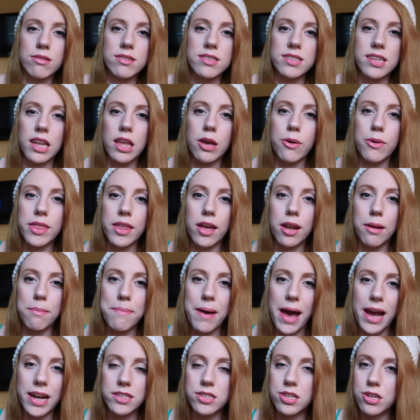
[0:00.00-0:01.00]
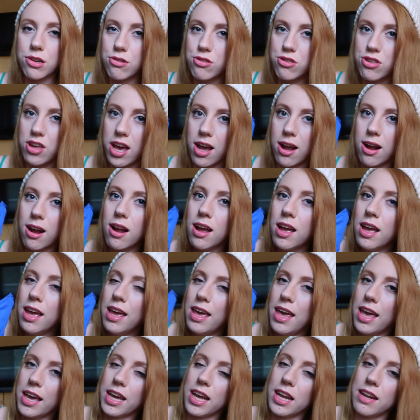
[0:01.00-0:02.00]
you're sitting without a back to your chair,
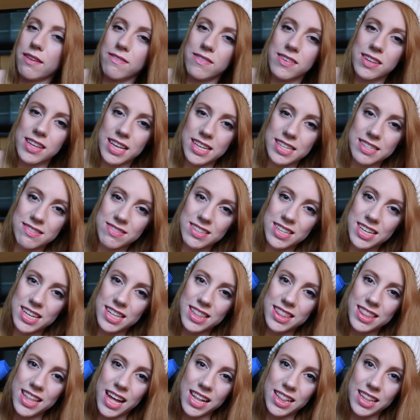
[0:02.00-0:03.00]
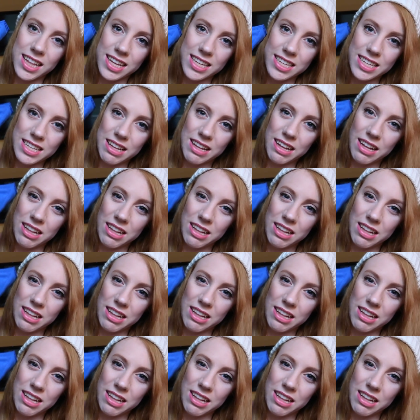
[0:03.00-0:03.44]
it kind of gives it that like